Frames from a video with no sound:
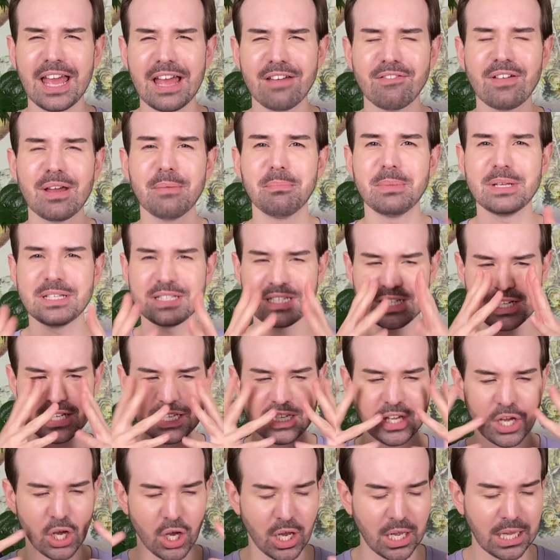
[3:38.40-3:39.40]
basically
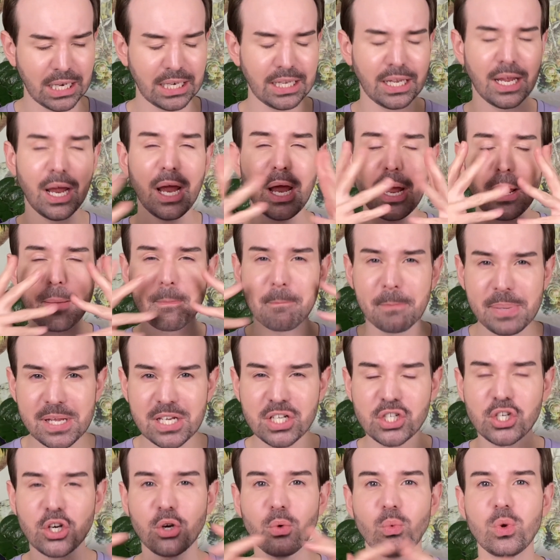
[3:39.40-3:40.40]
a clear
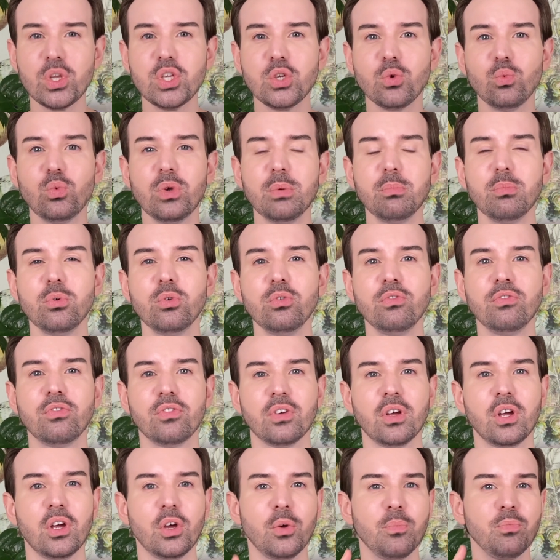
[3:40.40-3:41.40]
picture when you remove
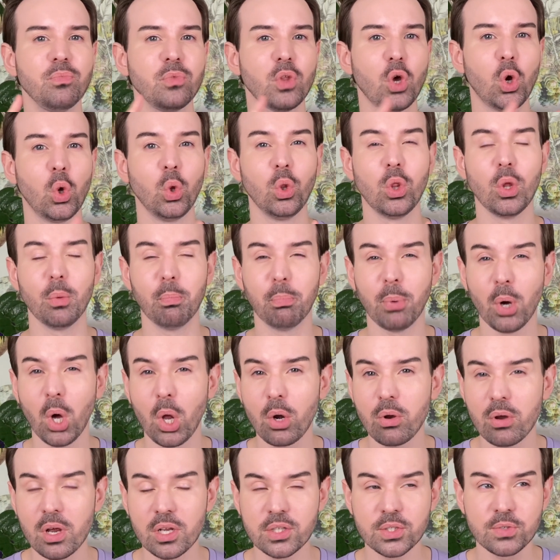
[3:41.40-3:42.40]
all the
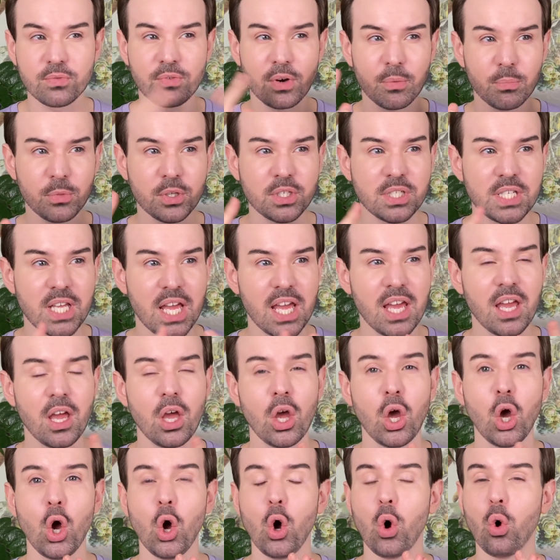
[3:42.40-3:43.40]
pollutants from the day.
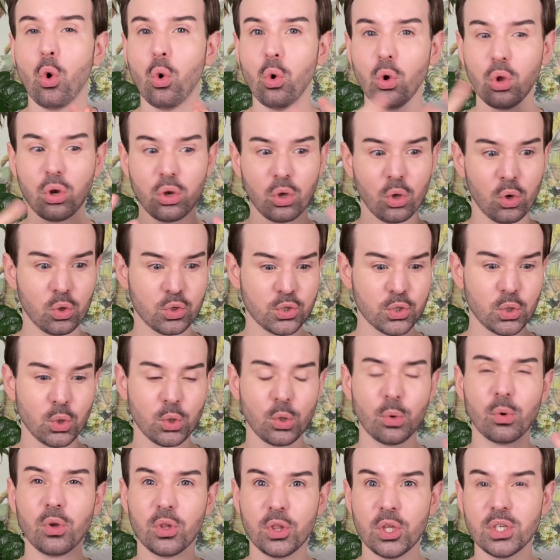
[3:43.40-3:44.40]
Also
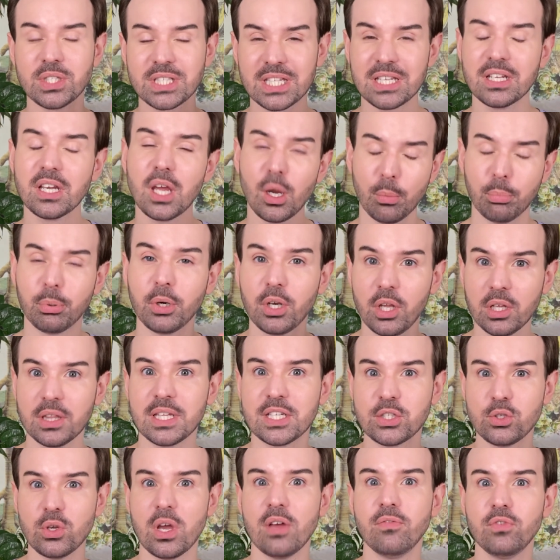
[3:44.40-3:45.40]
the skincare product
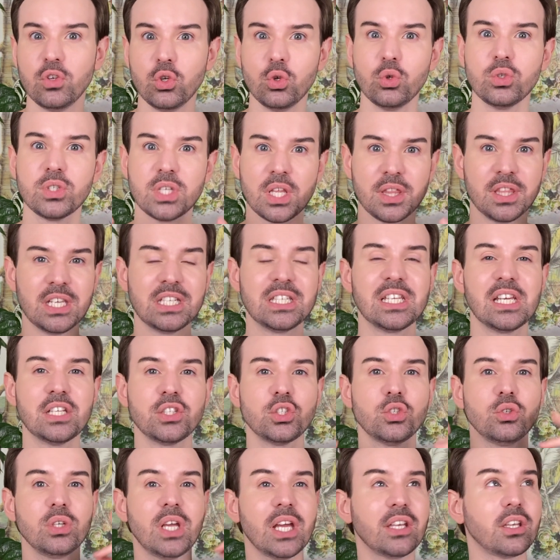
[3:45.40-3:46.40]
that you have used, they tend
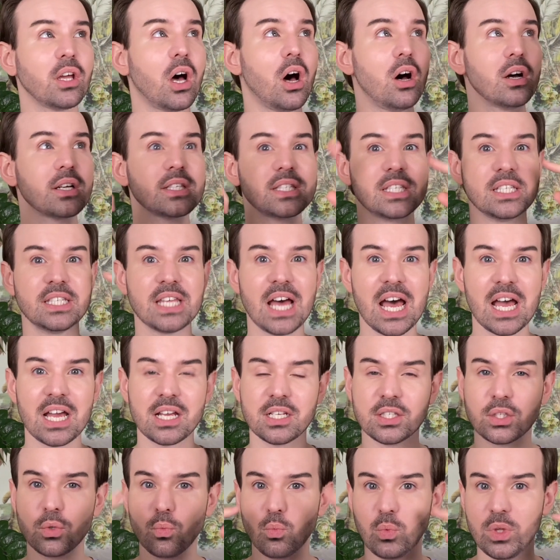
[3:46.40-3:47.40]
to get
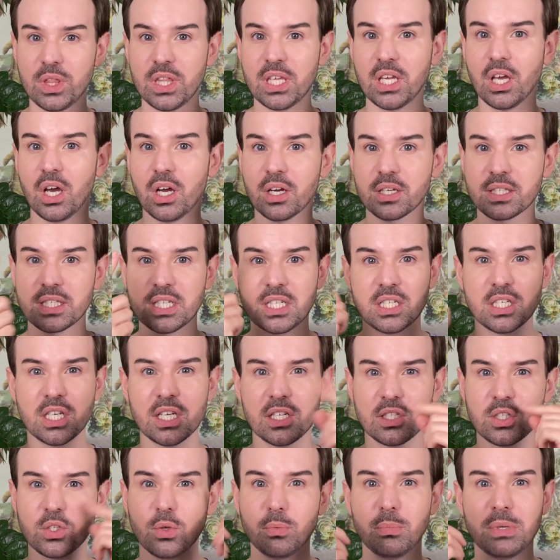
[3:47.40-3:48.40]
oxidized with the oxygen.
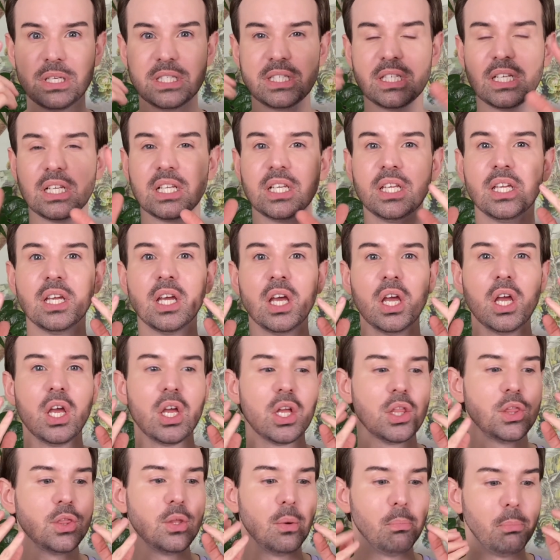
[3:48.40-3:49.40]
So basically
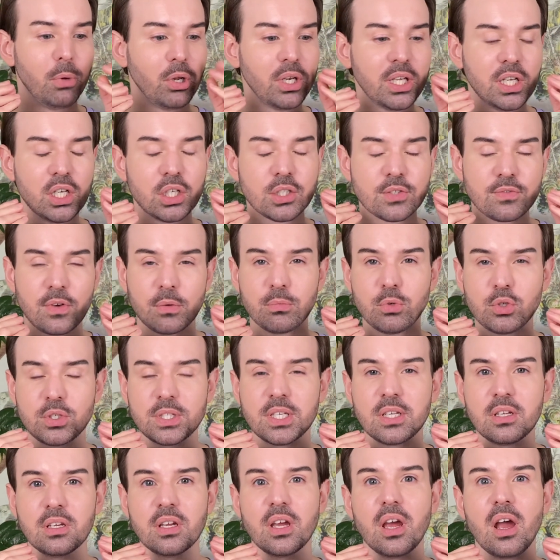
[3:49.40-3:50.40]
the molecules from your
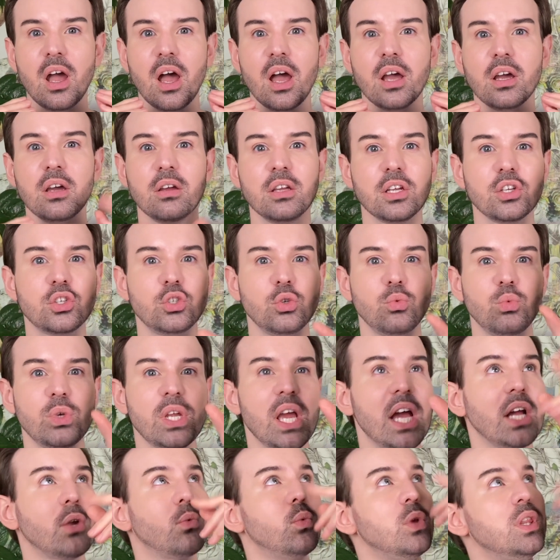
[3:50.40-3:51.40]
skincare are going to
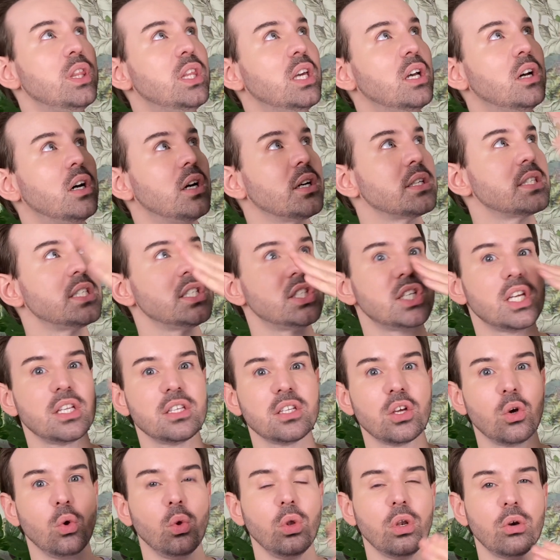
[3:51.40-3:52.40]
react with the oxygen
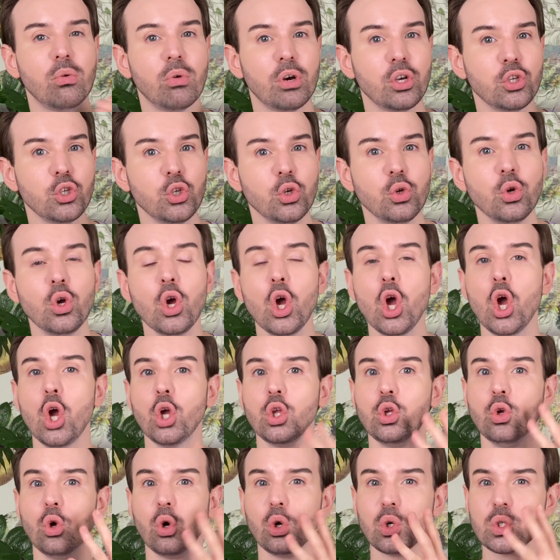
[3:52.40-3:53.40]
all around you.
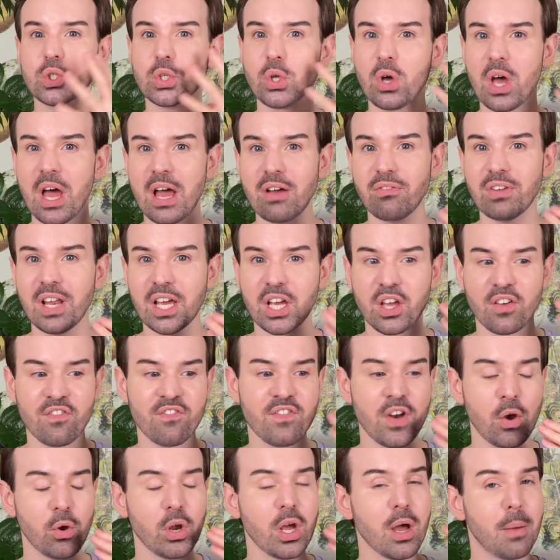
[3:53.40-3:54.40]
You also have like a
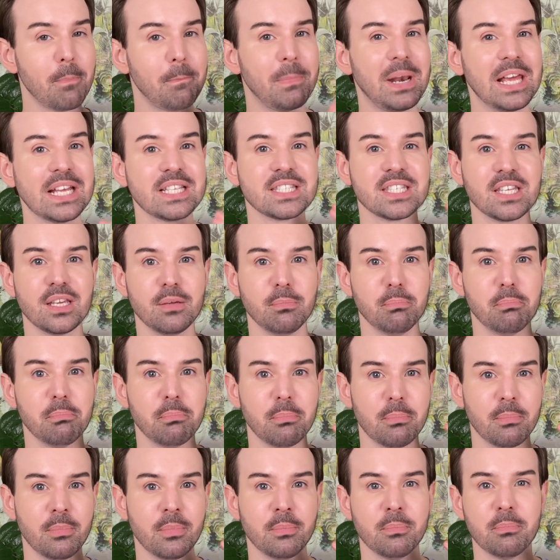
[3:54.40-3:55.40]
very complex
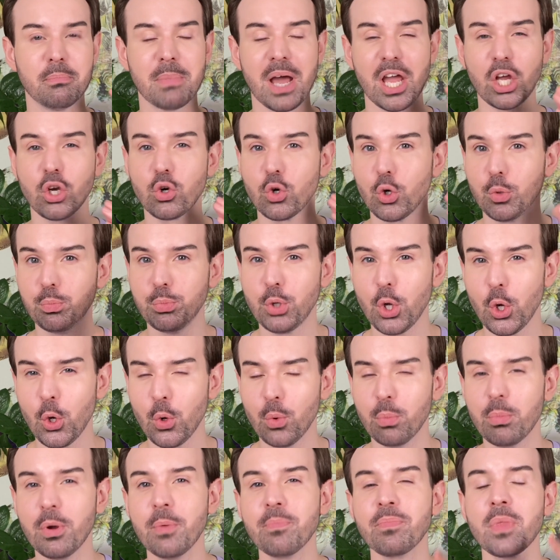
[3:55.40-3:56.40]

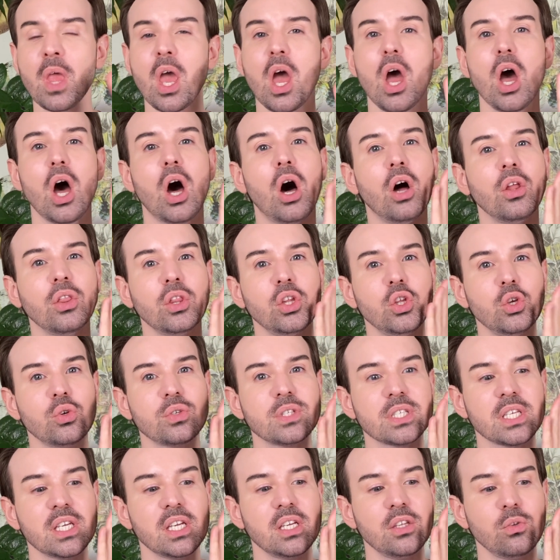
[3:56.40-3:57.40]
microbiome on your
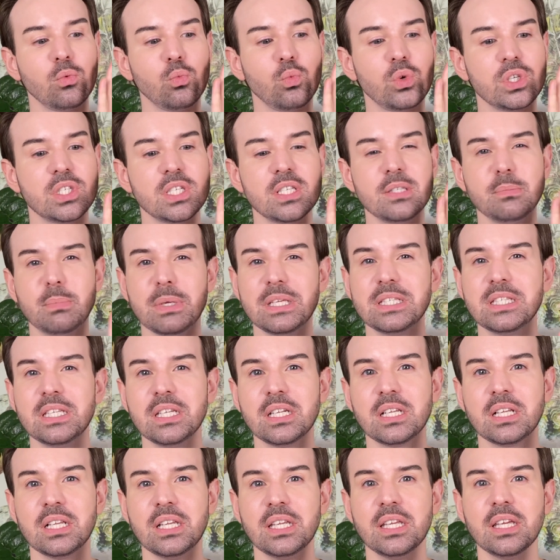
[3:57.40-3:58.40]
skin, which is
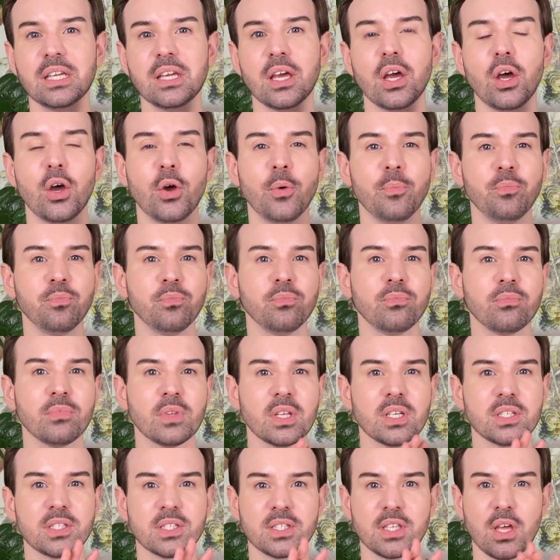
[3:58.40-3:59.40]
basically
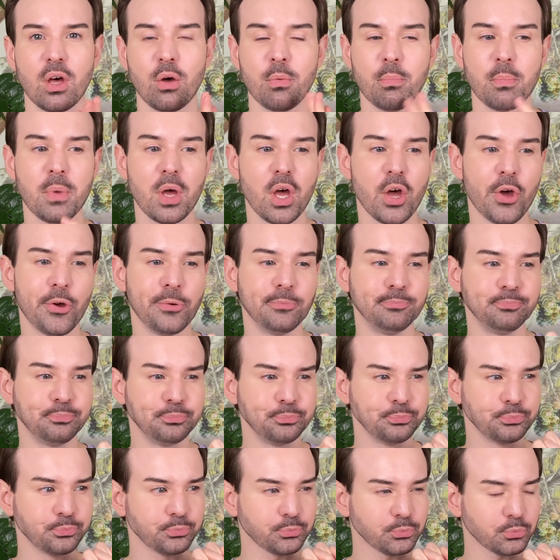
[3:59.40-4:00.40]

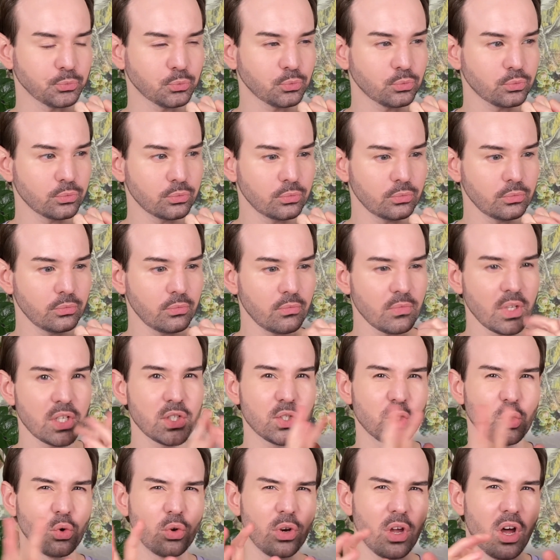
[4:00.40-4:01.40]
some
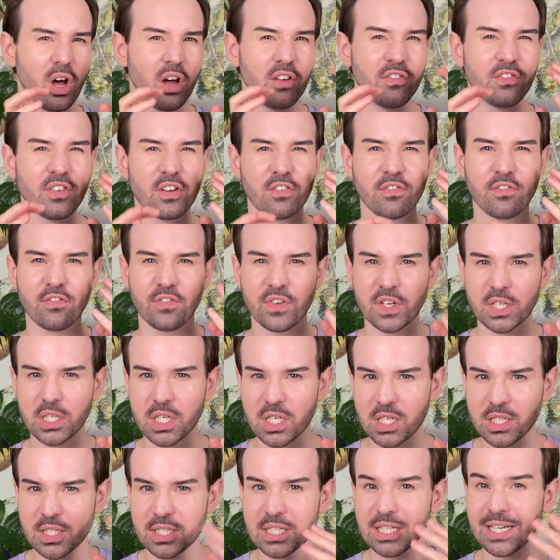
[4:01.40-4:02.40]
sort of
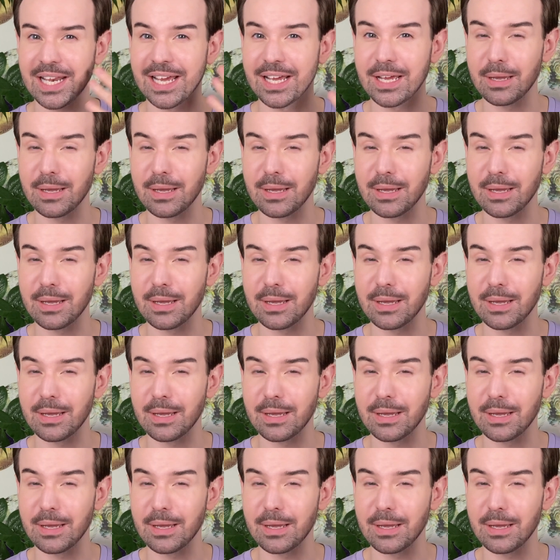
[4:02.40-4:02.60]
fungus, like